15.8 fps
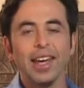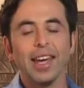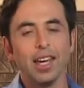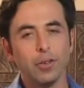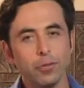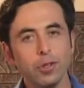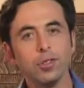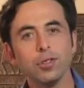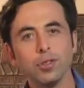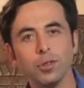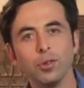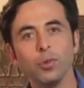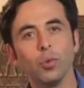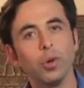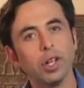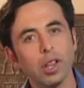If you do,
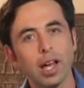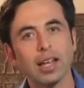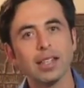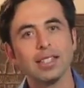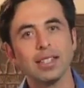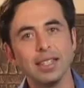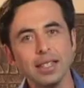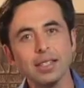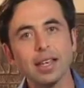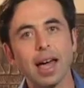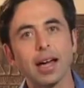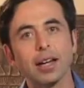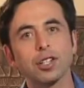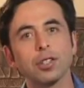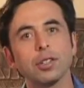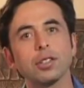realize these
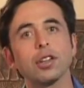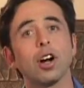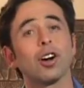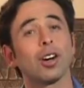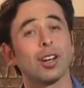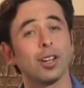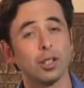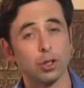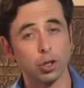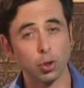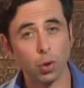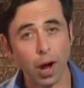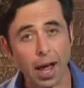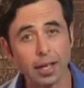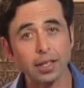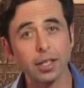actions are
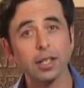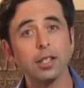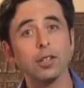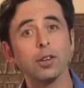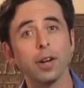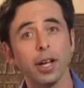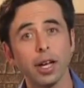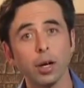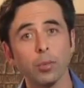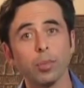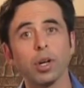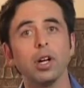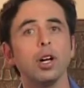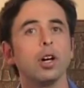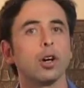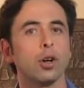contracting your hip
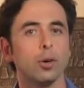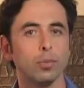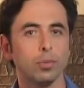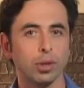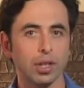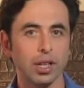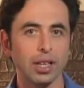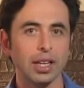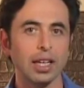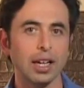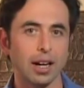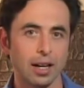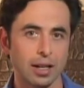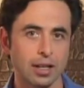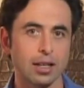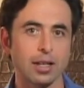completely
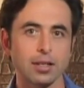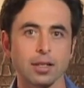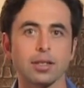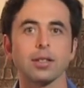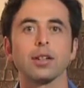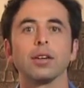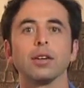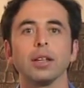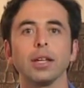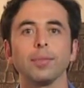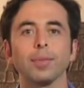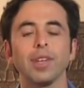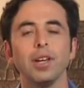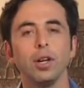unnecessarily.